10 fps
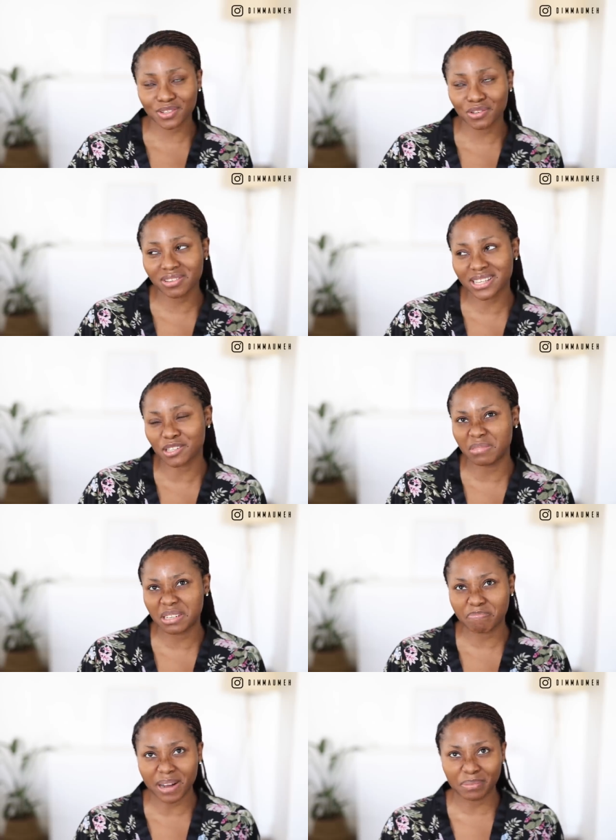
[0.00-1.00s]
You know that some
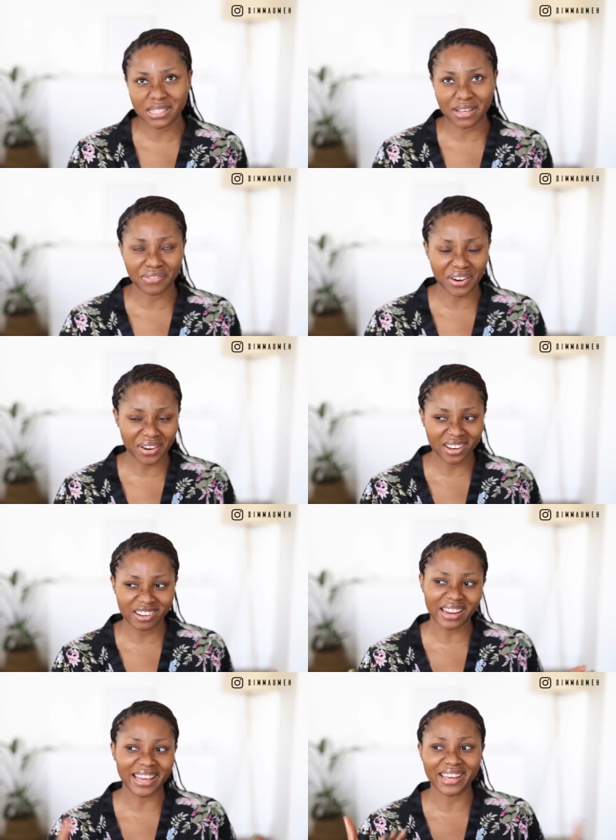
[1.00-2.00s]
lip balms are
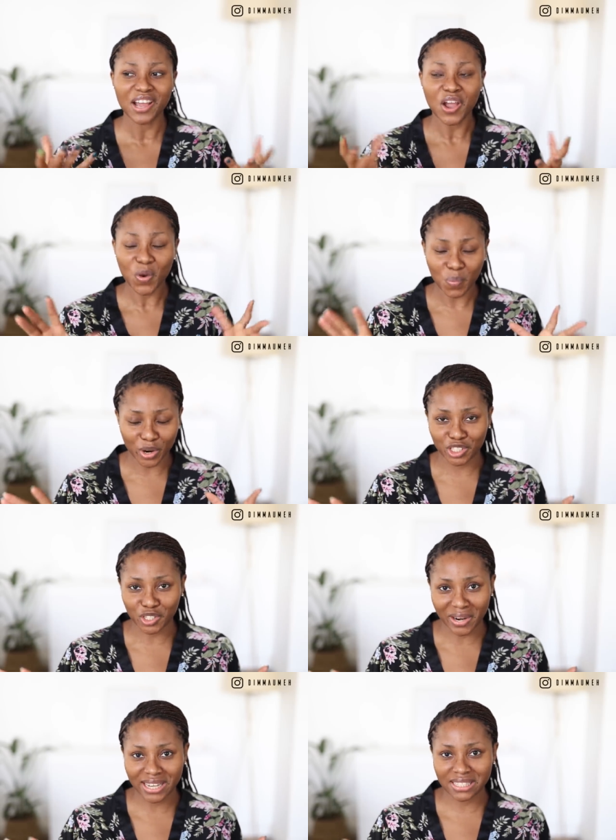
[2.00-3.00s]
very like
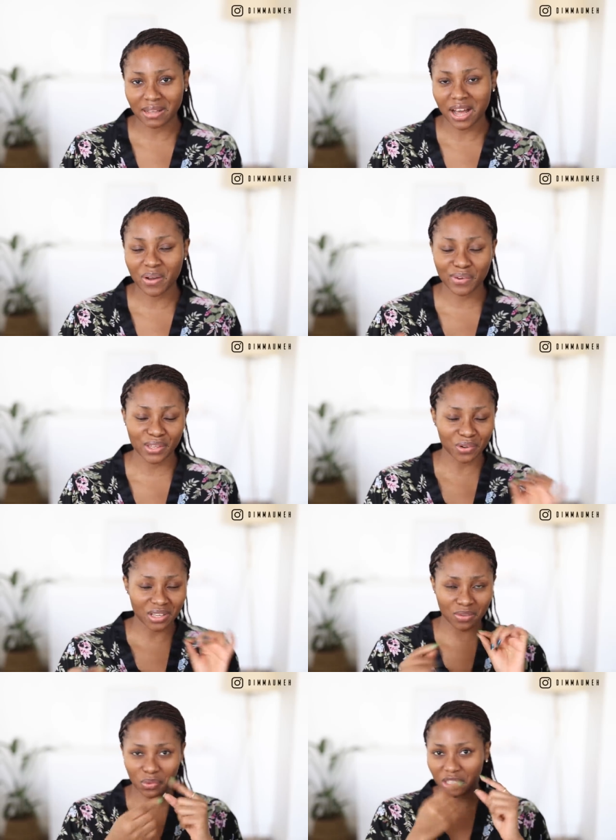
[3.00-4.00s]
moisturizing however they
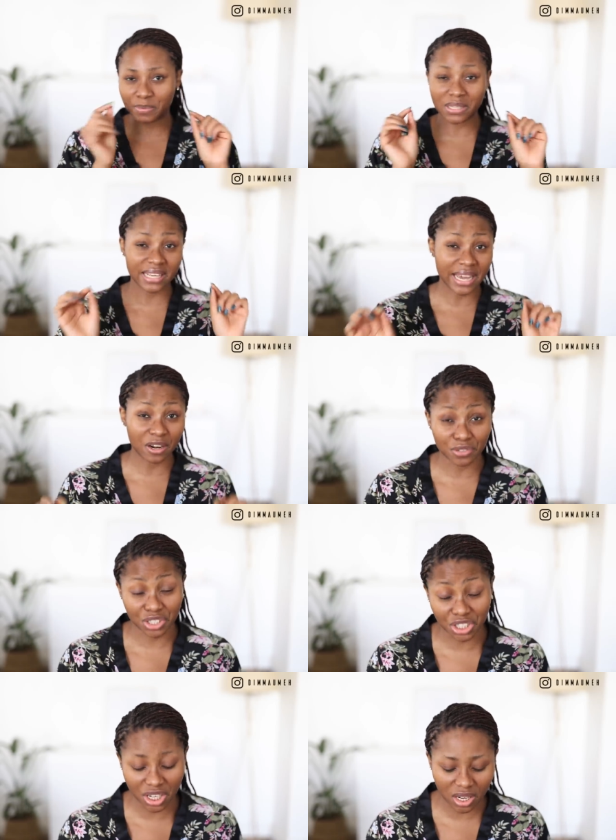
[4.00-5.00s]
don't give your lips any kind of
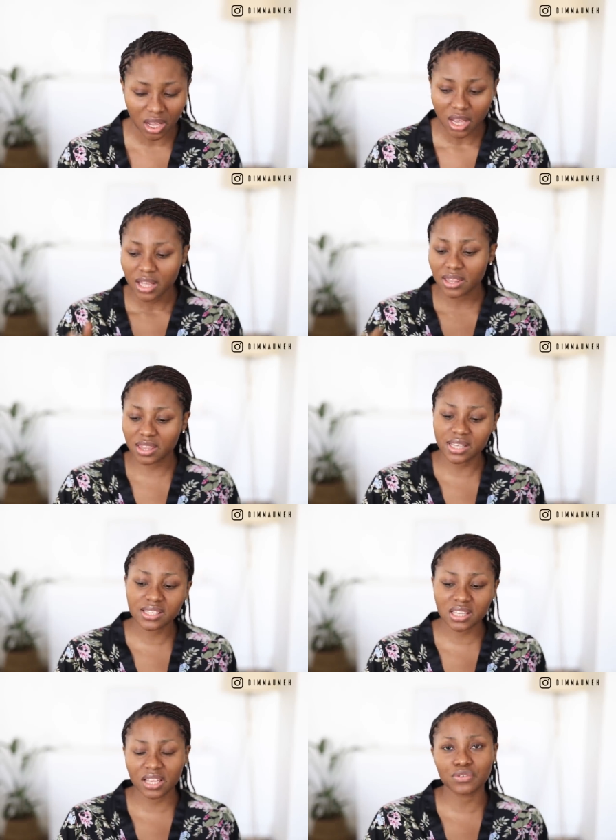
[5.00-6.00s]
sheen
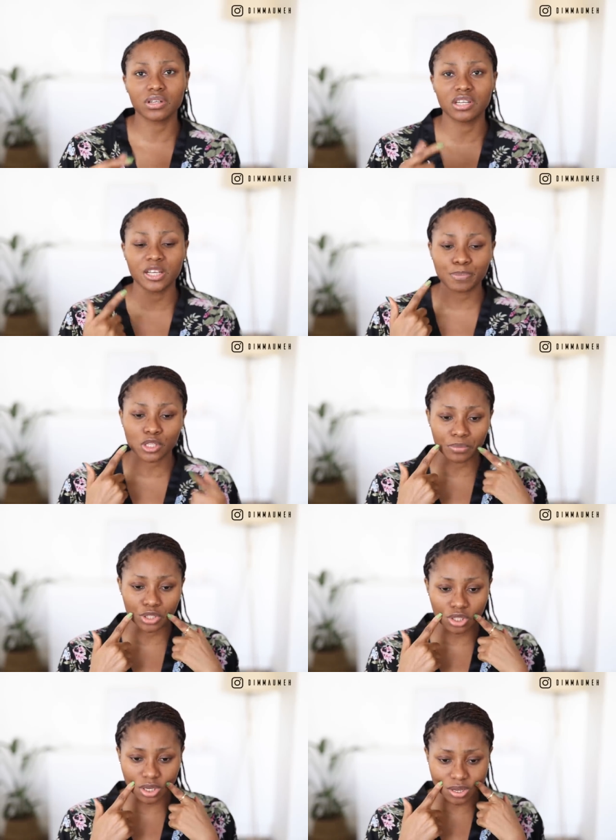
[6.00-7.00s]
this gives your lips some
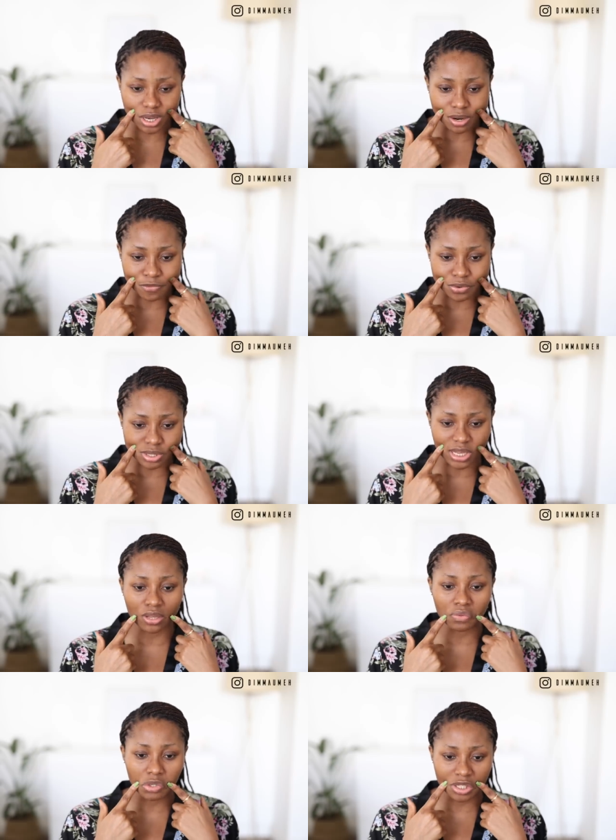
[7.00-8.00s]
sheen it kind of feels
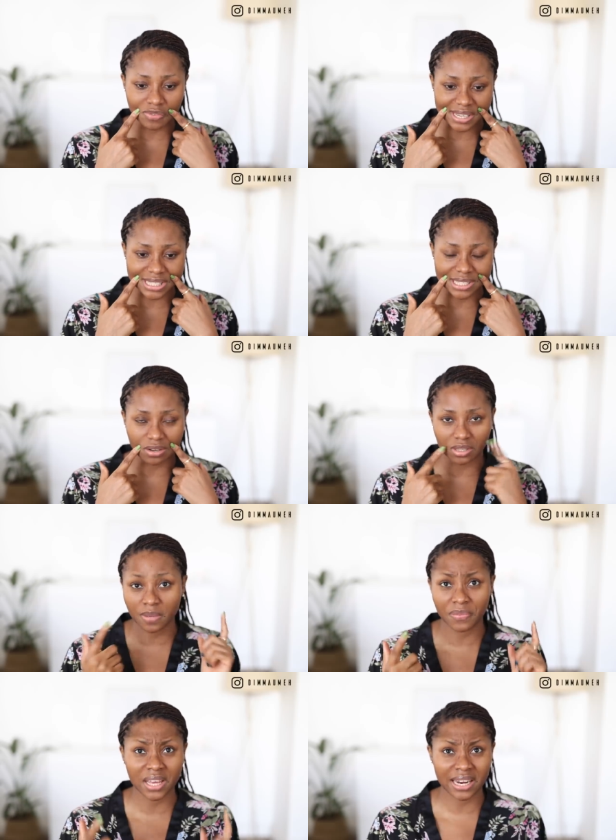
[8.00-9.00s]
like you've used vaseline or
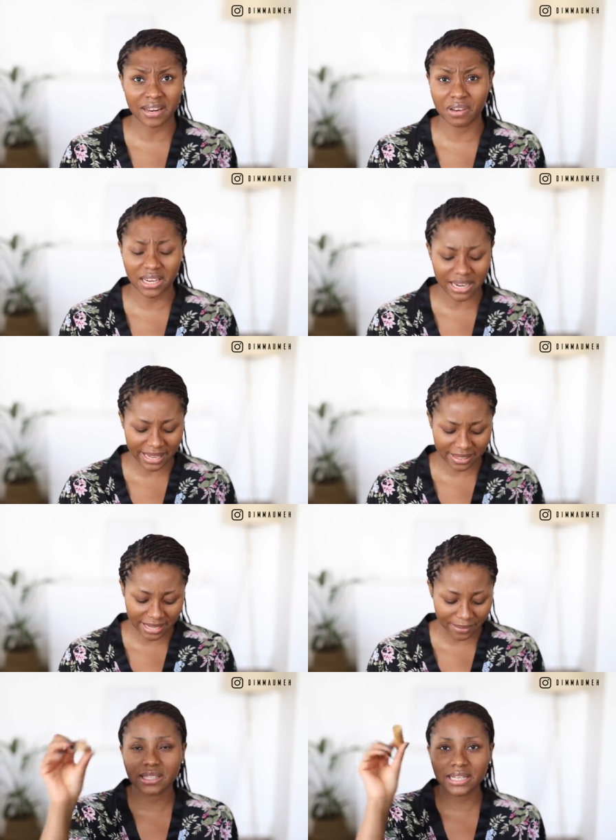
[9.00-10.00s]
something and i really like
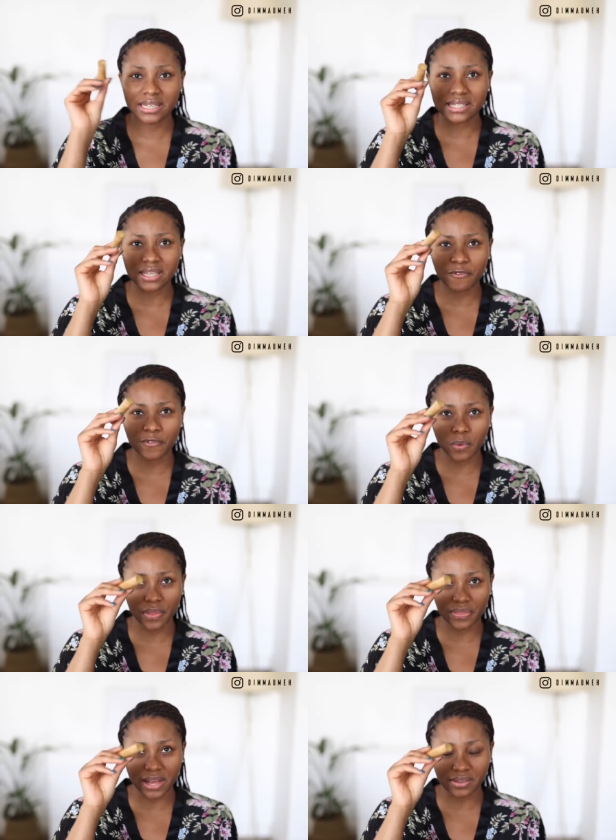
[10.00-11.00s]
that these sell for
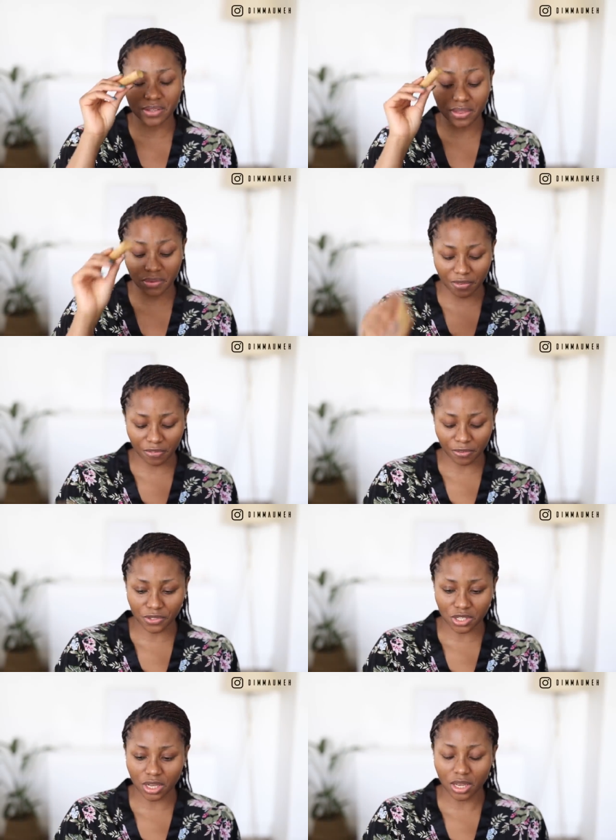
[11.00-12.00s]

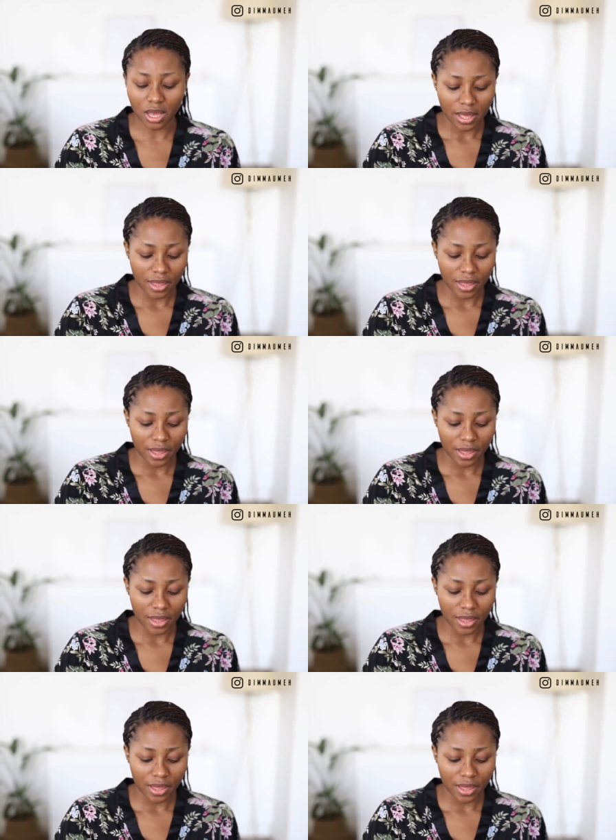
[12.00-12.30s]
1350